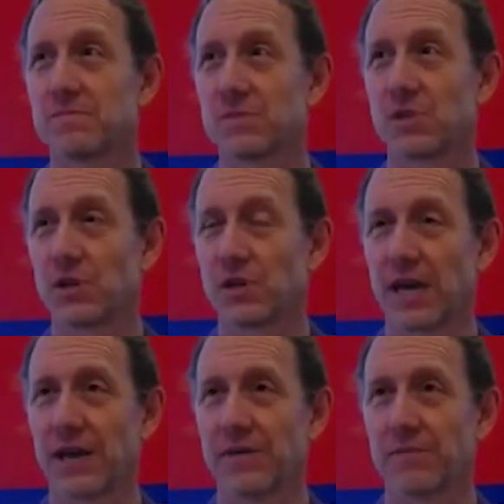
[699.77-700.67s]
to look
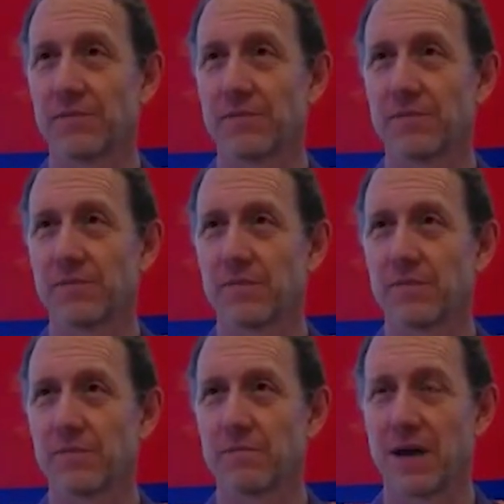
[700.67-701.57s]
at
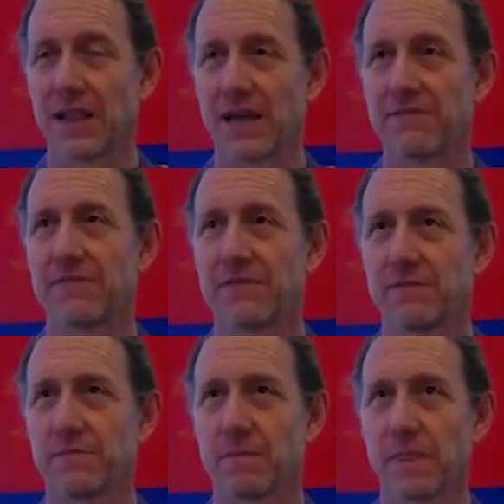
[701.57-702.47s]
my life
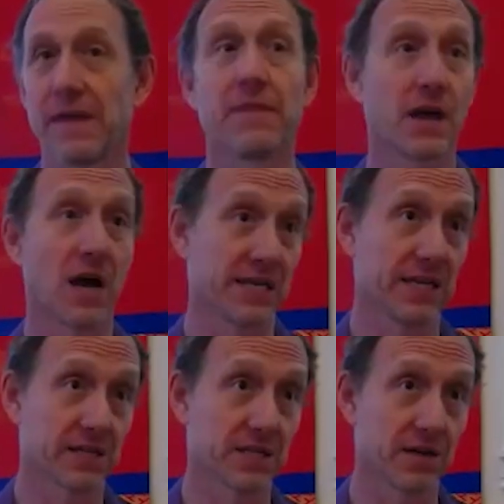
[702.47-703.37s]
in the
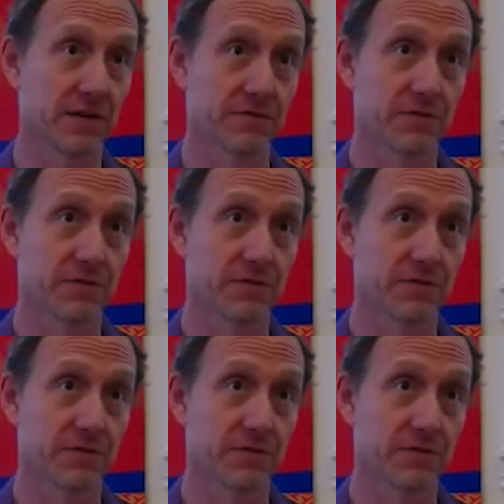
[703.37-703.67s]
context of